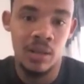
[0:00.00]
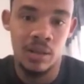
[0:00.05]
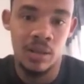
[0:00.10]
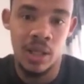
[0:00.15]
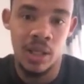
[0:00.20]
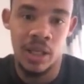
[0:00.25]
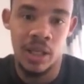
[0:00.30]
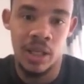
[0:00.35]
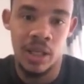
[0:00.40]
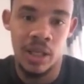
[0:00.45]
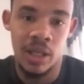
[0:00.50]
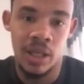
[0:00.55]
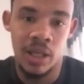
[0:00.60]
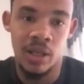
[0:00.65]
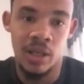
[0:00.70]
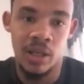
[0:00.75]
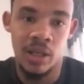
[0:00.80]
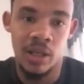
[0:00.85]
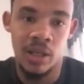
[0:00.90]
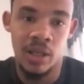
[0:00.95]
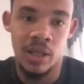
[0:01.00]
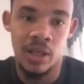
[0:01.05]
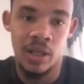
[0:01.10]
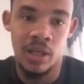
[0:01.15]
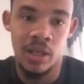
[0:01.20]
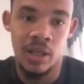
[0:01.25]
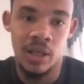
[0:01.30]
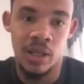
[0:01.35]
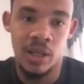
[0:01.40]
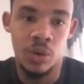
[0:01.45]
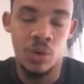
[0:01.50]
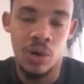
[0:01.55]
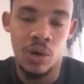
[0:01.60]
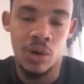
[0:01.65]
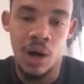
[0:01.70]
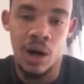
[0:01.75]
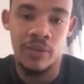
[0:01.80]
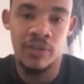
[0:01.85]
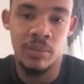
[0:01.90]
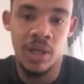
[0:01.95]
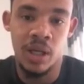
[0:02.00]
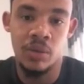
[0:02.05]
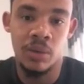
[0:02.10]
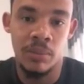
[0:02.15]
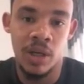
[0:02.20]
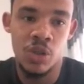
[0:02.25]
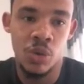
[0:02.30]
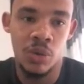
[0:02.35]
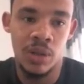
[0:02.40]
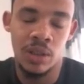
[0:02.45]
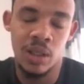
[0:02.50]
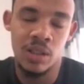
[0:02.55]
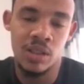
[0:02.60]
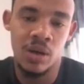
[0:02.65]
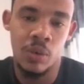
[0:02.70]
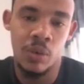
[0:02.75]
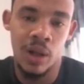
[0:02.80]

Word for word: that he would look after me and he would make sure that things go well for me.